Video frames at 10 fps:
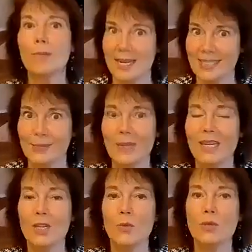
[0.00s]
reminds
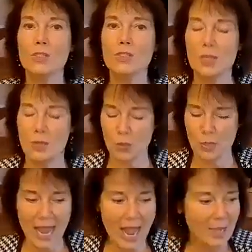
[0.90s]
me, you know,
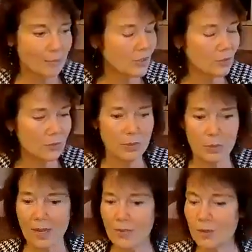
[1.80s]
you're
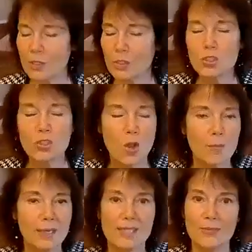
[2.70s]
absolutely right. There's
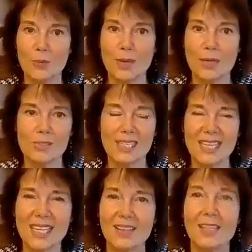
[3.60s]
so many different routes
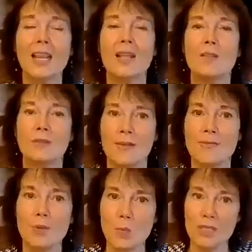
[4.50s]
to healing. And I
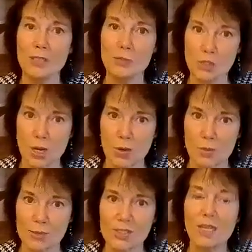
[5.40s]
love the one you
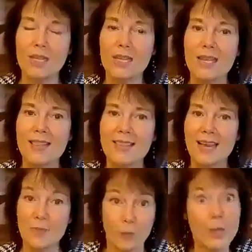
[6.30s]
chose
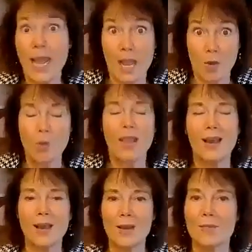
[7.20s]
that for
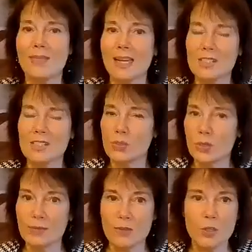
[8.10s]
now, that
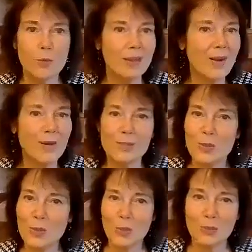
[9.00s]
served you, but
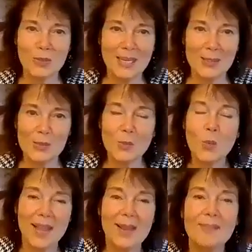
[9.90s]
also your
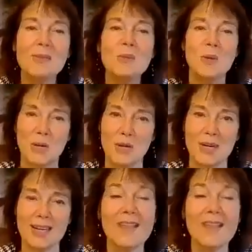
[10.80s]
readers. What have you
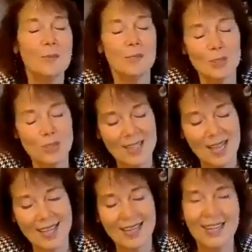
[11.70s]
heard from your
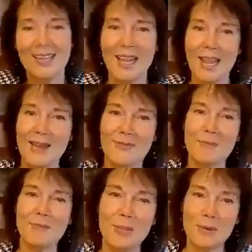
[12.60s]
son
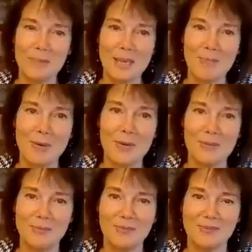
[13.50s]
and from other
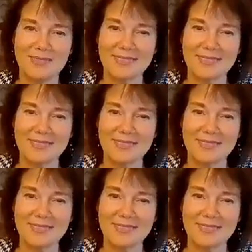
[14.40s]
people?